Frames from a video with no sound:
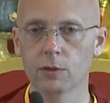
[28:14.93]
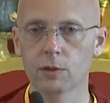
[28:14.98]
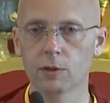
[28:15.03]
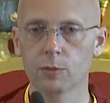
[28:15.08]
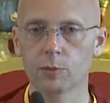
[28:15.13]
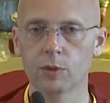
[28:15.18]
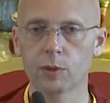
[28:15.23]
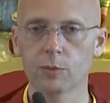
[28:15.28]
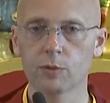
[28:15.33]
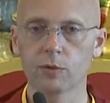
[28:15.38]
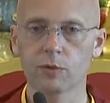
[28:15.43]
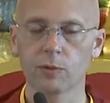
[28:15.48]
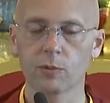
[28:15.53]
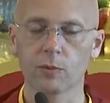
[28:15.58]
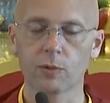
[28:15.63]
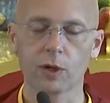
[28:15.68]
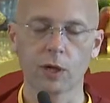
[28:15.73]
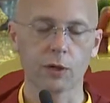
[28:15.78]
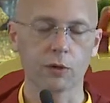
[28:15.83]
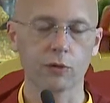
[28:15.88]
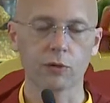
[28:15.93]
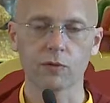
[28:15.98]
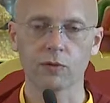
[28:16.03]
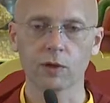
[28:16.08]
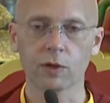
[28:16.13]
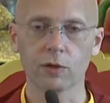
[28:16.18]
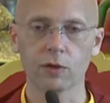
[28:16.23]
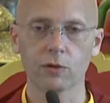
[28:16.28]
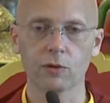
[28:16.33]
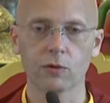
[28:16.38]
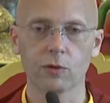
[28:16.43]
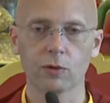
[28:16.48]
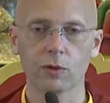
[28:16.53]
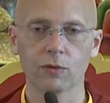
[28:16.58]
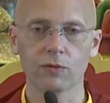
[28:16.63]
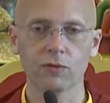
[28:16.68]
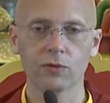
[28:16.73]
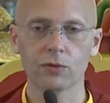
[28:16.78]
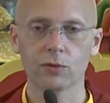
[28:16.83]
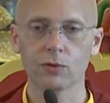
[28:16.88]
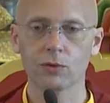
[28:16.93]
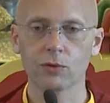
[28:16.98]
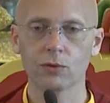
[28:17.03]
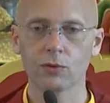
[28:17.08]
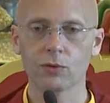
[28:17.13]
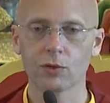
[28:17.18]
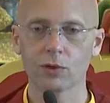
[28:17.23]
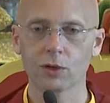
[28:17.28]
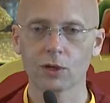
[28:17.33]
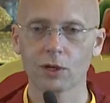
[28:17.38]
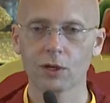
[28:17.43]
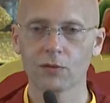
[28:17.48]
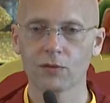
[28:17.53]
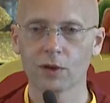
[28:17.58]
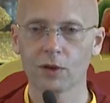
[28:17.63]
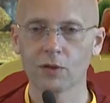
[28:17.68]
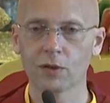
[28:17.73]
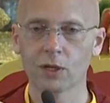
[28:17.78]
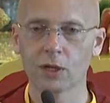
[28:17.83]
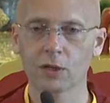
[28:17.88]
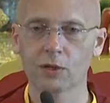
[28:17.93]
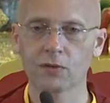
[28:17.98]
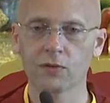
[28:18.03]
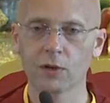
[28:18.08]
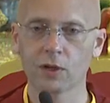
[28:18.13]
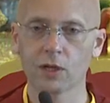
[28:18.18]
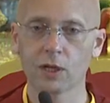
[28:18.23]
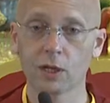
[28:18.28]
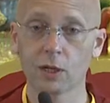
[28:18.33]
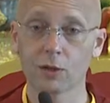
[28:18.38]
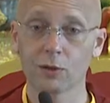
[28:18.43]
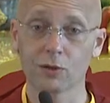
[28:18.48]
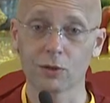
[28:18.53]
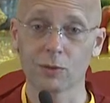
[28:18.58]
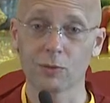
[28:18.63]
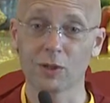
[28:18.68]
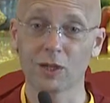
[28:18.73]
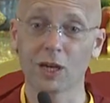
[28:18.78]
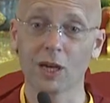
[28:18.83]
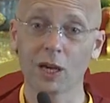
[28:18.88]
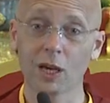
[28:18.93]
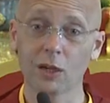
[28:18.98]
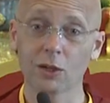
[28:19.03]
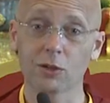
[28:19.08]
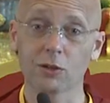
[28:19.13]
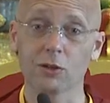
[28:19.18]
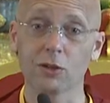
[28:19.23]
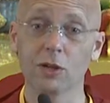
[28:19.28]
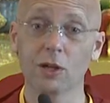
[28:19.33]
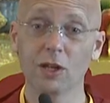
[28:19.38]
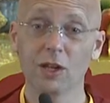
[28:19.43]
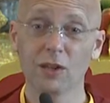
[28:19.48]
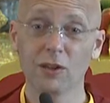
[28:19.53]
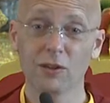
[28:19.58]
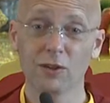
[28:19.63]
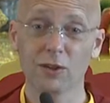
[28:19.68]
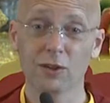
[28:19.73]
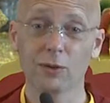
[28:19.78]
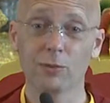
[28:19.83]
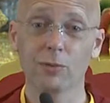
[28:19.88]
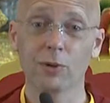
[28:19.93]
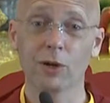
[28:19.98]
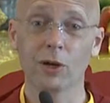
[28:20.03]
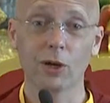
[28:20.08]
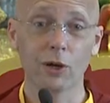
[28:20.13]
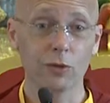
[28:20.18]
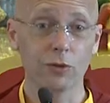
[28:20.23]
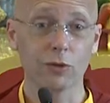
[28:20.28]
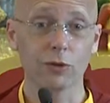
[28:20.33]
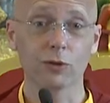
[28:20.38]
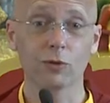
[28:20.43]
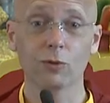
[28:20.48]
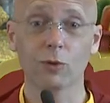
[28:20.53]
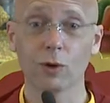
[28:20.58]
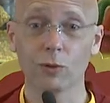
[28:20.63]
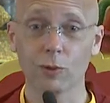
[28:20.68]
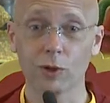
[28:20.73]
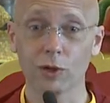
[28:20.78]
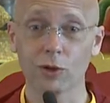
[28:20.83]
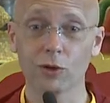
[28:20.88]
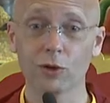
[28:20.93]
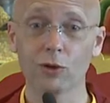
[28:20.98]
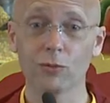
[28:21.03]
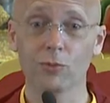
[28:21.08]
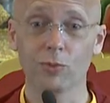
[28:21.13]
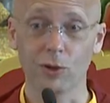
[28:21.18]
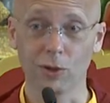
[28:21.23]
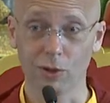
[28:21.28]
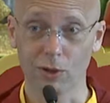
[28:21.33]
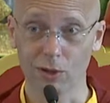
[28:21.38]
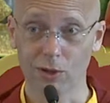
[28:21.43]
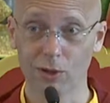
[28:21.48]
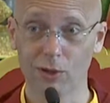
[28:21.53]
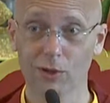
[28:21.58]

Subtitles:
people who have been practicing. I know quite a few who are kind of on the edge financially, but actually, in comparison to what we could be,